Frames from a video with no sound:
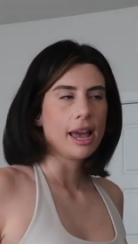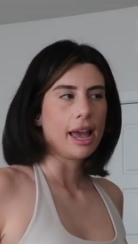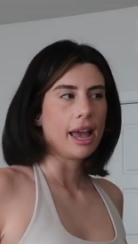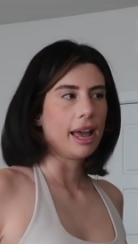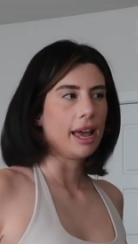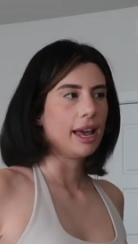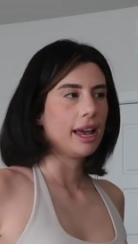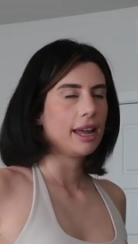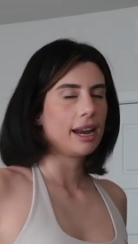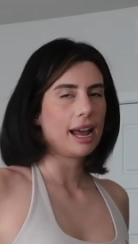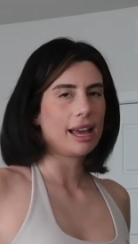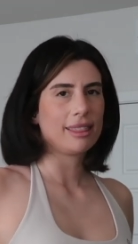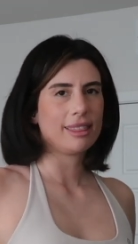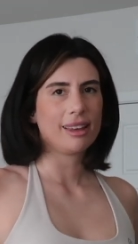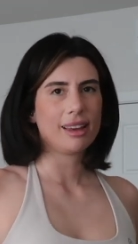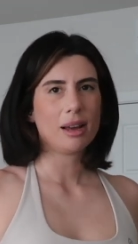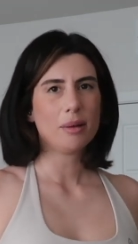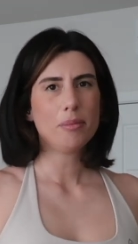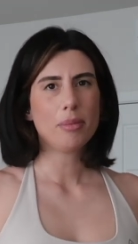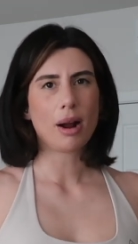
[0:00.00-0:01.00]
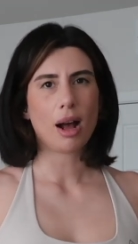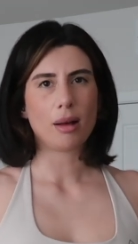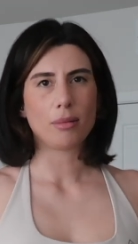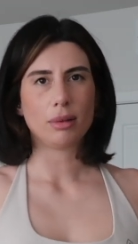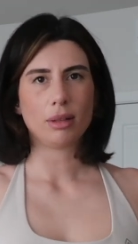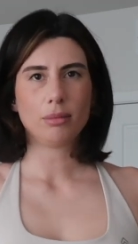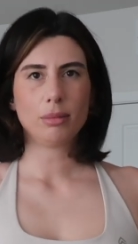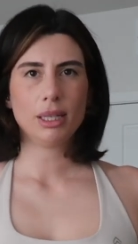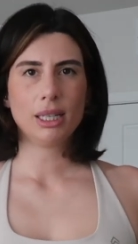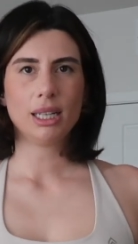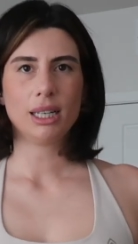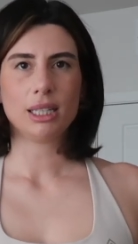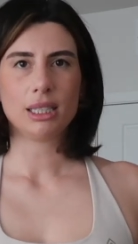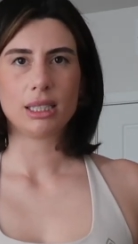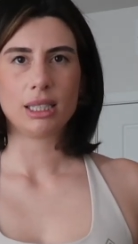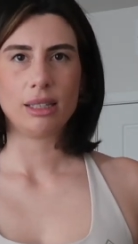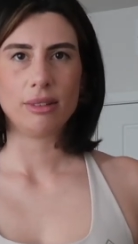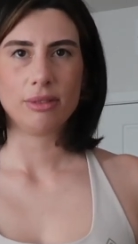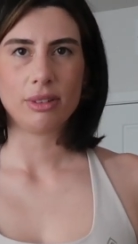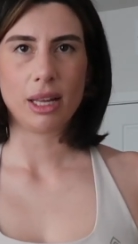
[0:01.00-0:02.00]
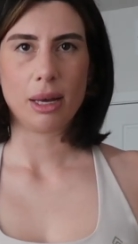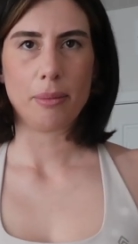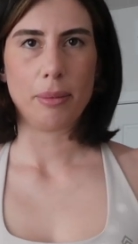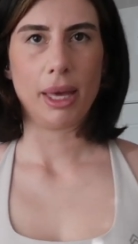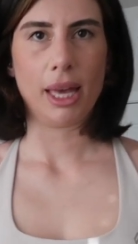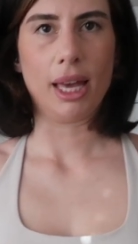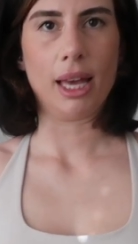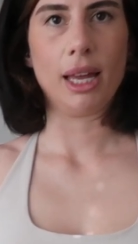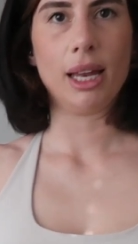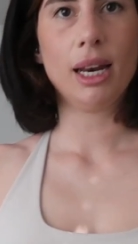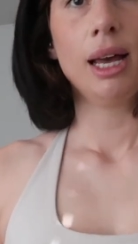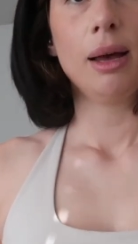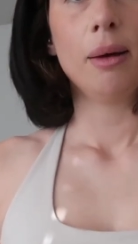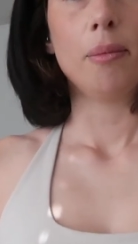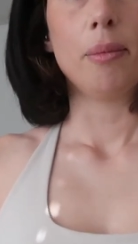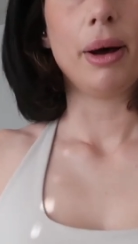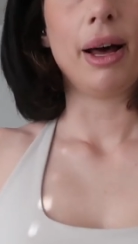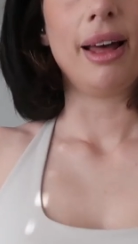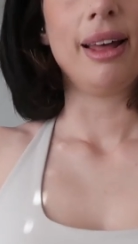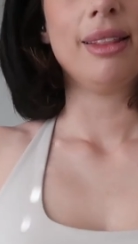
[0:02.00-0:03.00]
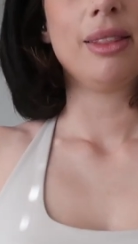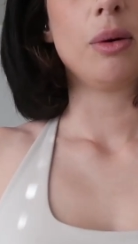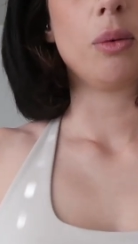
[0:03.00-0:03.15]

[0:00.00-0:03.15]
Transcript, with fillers: and I think I'm probably gonna leave them in. But